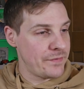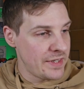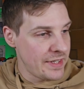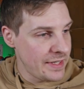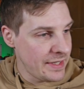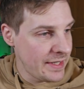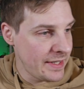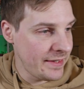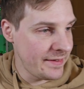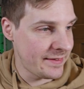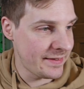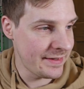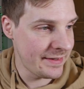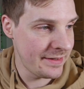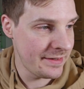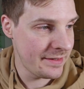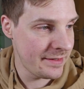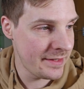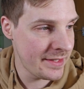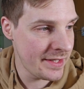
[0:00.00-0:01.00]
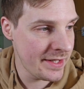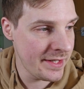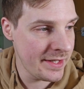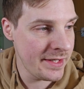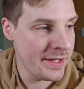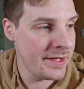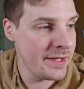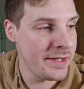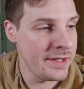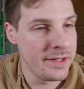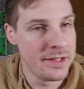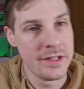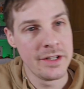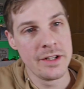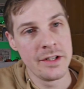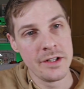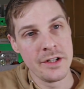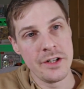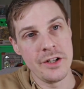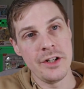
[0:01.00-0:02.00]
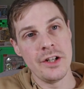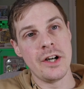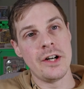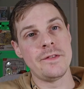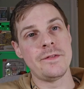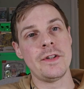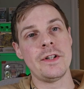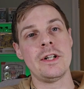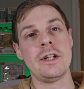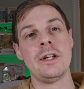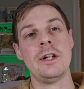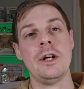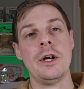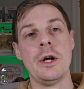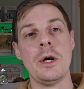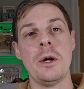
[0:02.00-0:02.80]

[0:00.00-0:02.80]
it is another